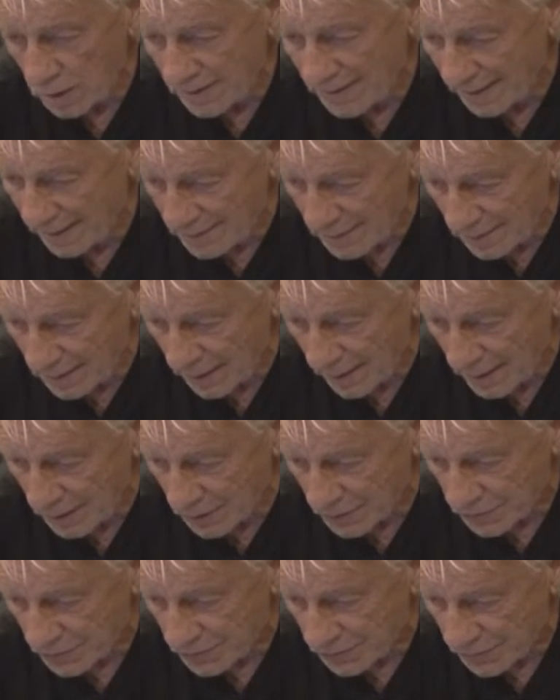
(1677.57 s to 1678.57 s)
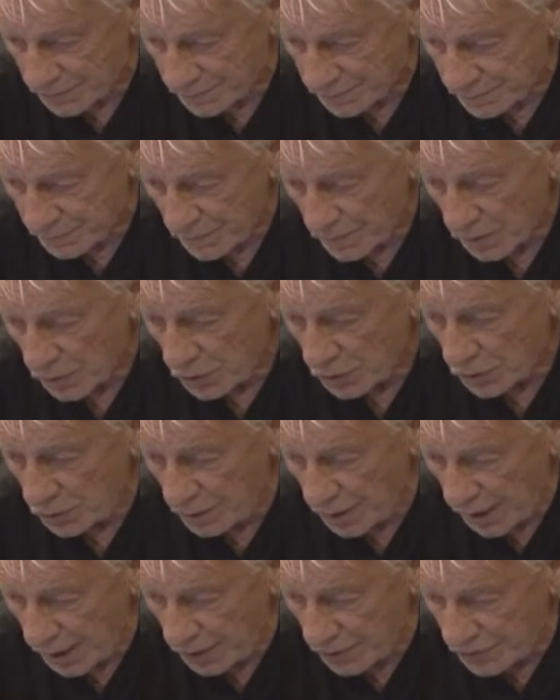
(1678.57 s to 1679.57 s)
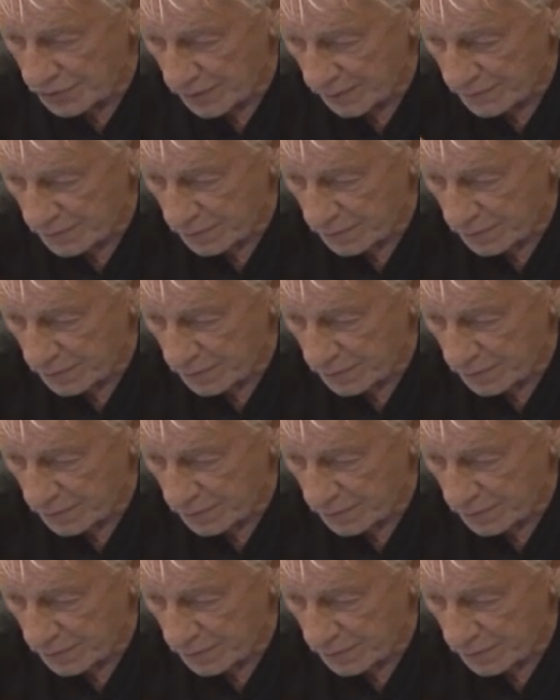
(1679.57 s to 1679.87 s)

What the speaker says: tendonitis. Your hands have to